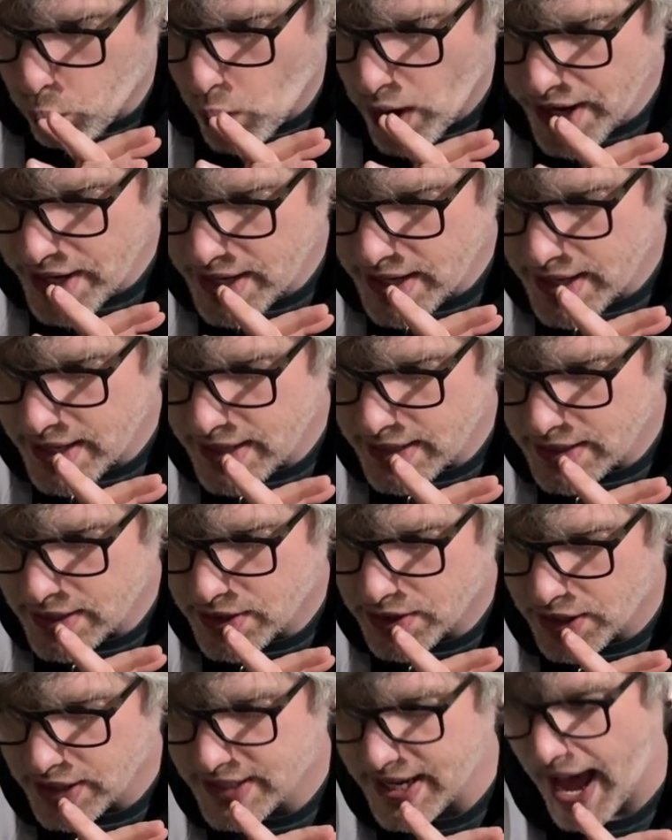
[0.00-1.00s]
What
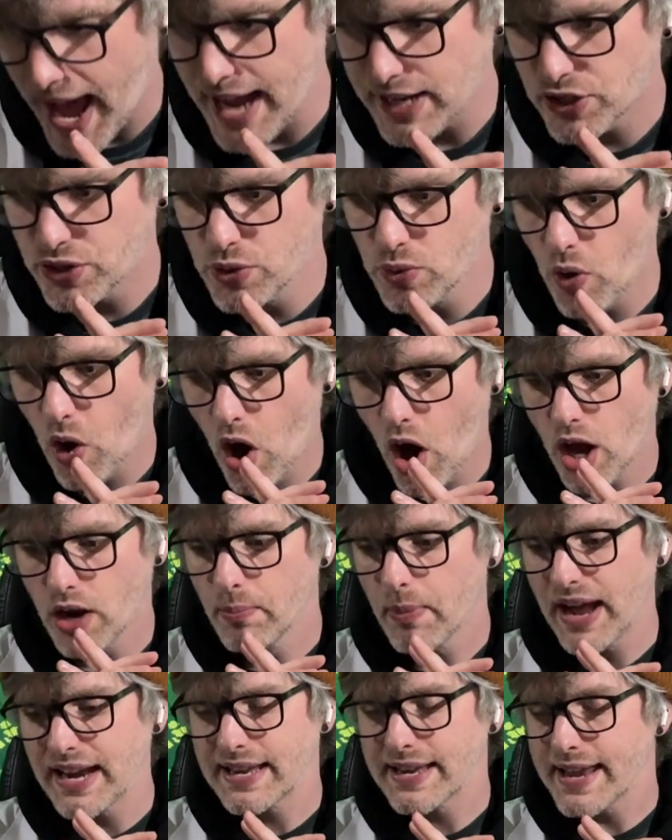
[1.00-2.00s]
is the tattoo
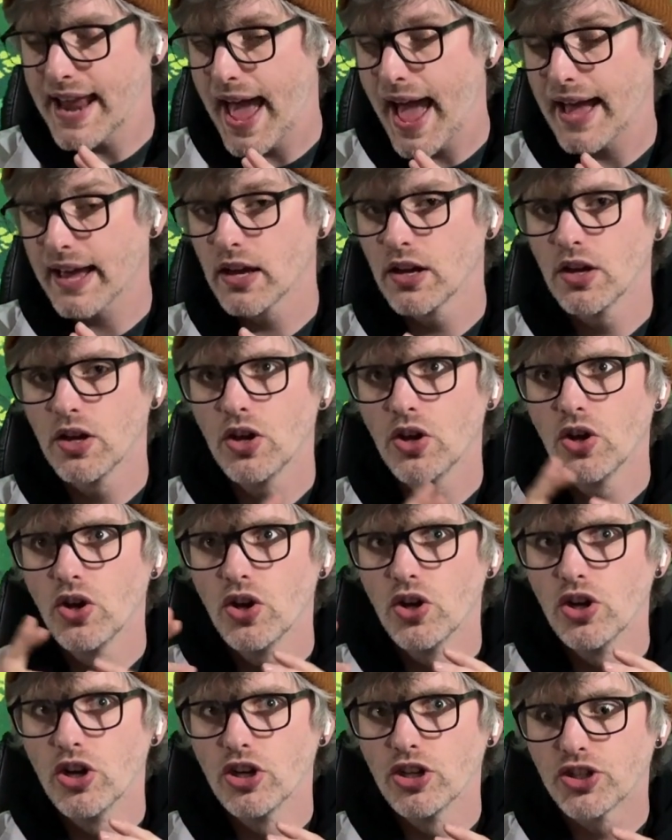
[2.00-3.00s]
on my neck?
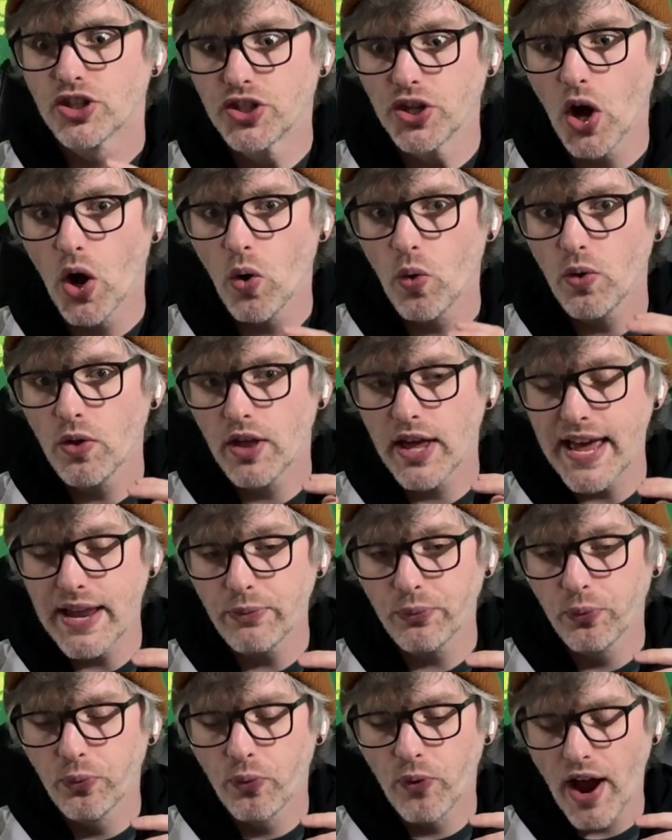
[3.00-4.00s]
So,
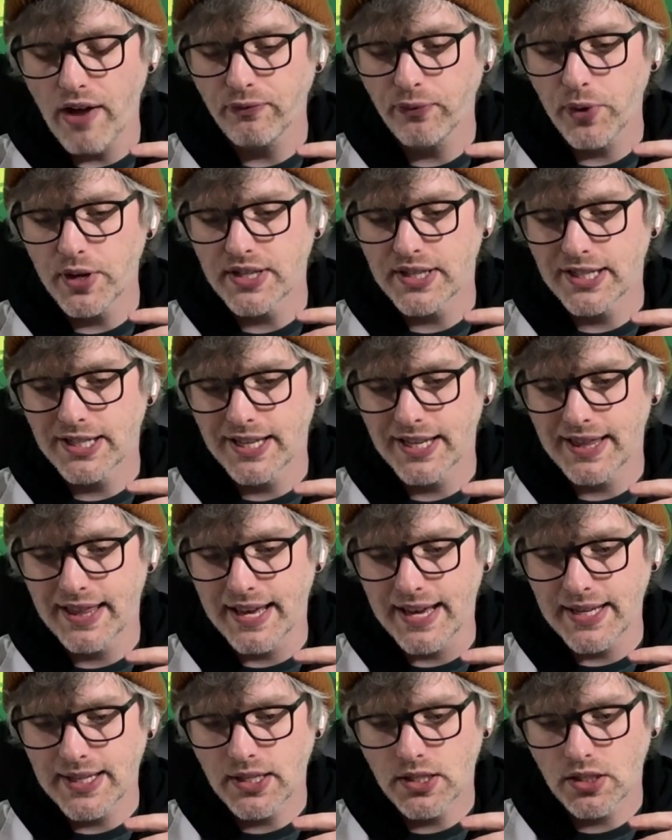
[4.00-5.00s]
in reference to
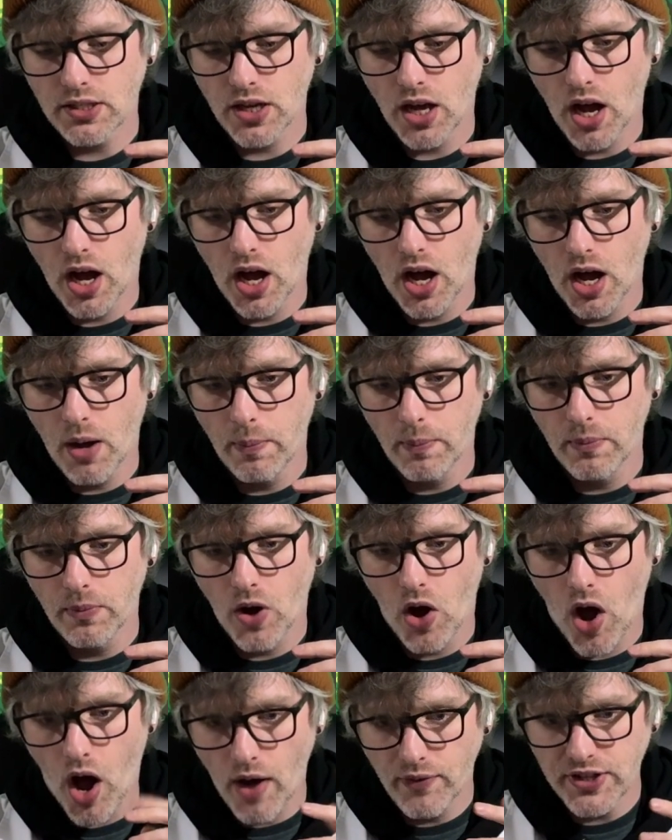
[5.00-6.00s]
this,
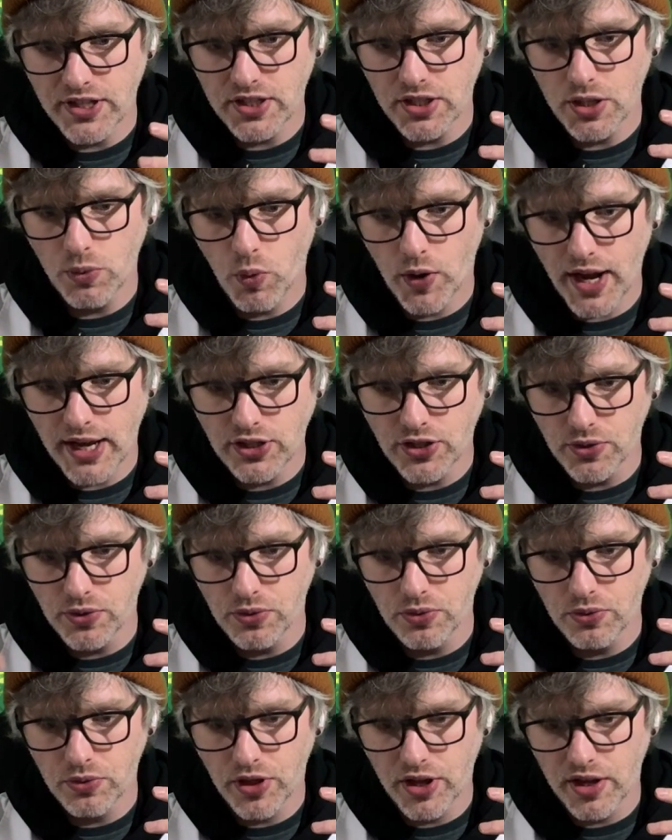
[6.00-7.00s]
obviously, when I
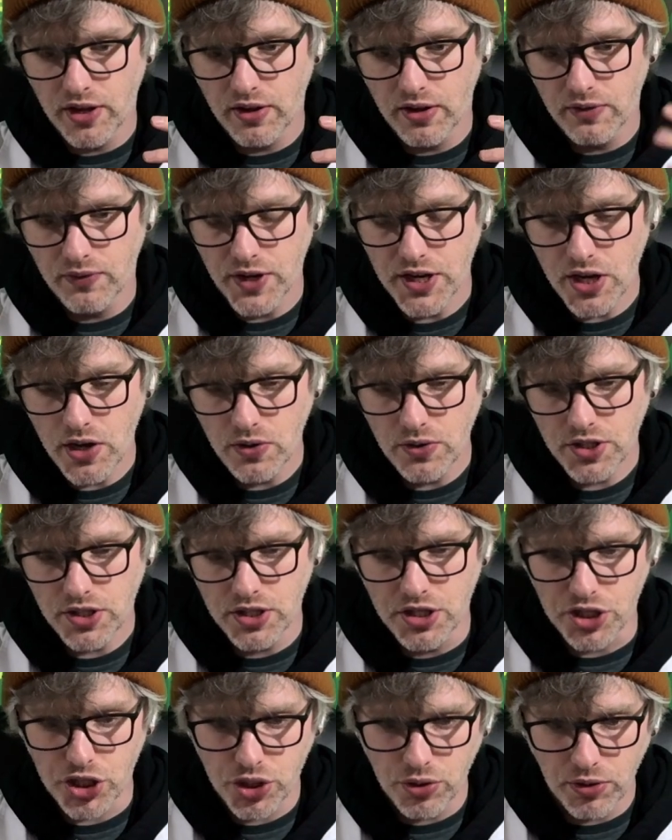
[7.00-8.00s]
do the
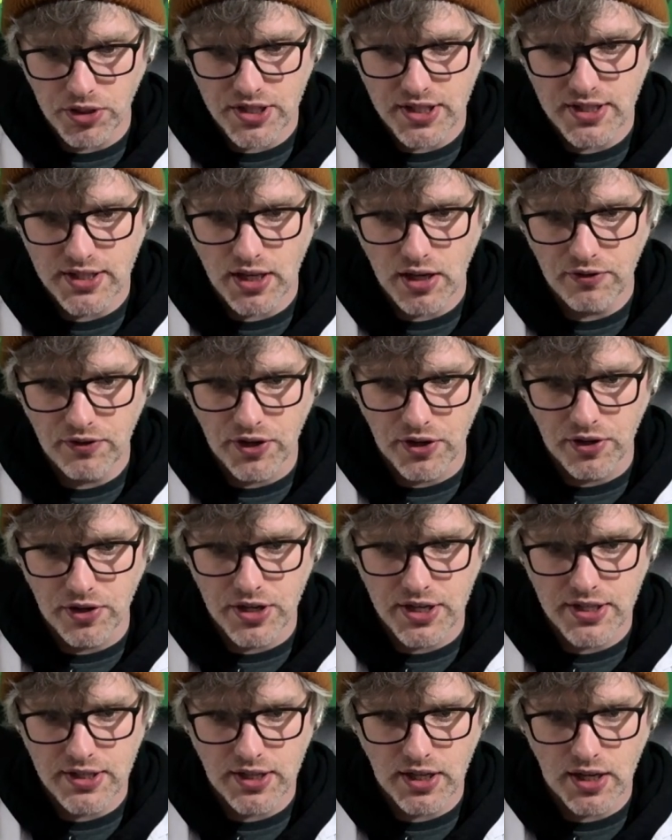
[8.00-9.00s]
videos and the shorts and stuff,
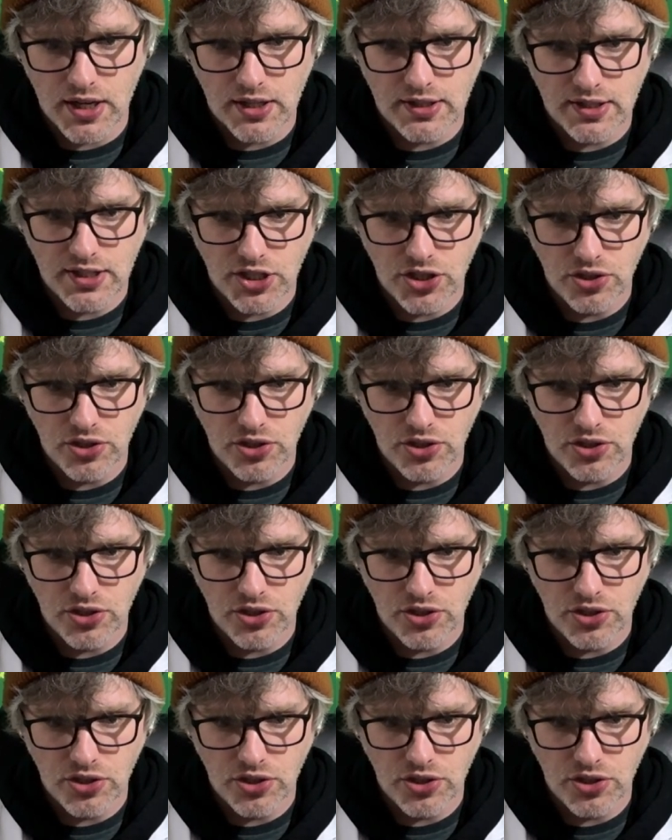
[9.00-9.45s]
there is a